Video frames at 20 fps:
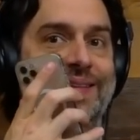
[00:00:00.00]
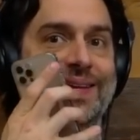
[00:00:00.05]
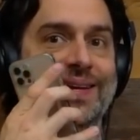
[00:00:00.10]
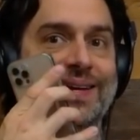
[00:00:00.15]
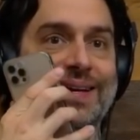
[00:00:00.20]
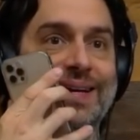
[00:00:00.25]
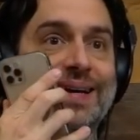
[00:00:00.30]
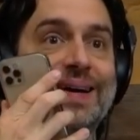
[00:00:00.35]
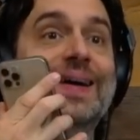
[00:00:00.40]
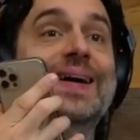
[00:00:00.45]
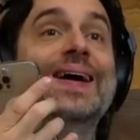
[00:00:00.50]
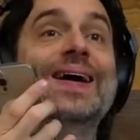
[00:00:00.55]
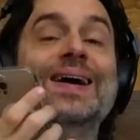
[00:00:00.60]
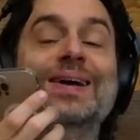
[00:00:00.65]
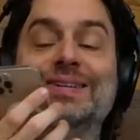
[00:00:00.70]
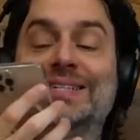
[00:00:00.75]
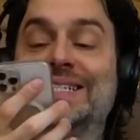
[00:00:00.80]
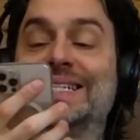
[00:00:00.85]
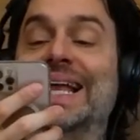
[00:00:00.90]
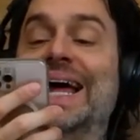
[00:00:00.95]
if you post
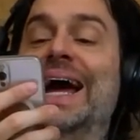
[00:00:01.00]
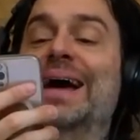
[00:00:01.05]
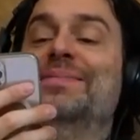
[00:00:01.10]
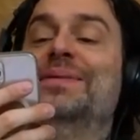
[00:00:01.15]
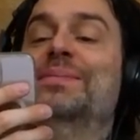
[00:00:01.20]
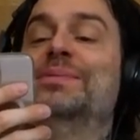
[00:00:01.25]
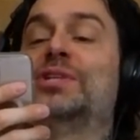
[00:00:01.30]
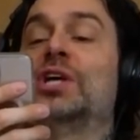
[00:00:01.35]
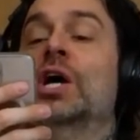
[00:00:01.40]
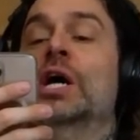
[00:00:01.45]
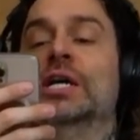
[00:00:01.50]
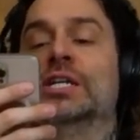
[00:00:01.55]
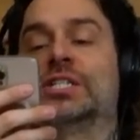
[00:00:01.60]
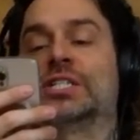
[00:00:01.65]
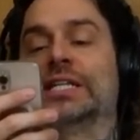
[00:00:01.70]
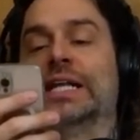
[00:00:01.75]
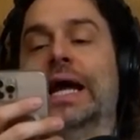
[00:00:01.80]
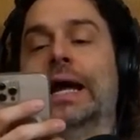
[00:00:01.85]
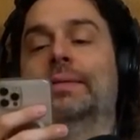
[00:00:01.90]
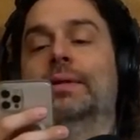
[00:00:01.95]
oh, slam them,
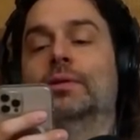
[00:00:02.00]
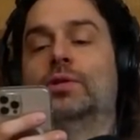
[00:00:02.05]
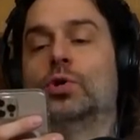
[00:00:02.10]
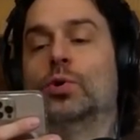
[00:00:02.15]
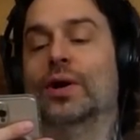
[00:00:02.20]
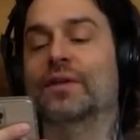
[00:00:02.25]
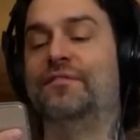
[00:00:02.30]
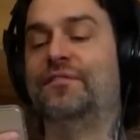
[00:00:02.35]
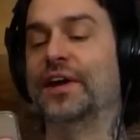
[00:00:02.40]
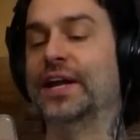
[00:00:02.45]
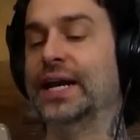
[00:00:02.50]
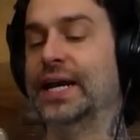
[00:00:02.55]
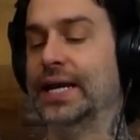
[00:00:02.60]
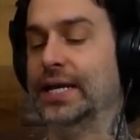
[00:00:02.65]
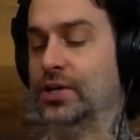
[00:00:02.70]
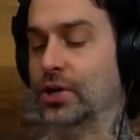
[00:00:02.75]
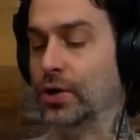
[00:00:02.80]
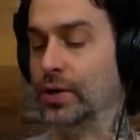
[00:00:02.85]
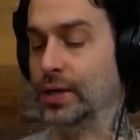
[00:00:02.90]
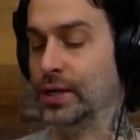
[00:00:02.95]
slam them to infinity,
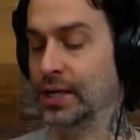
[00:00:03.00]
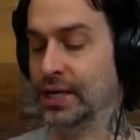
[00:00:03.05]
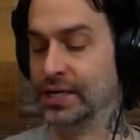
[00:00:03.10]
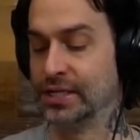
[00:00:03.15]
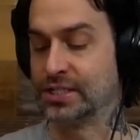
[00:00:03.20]
dude.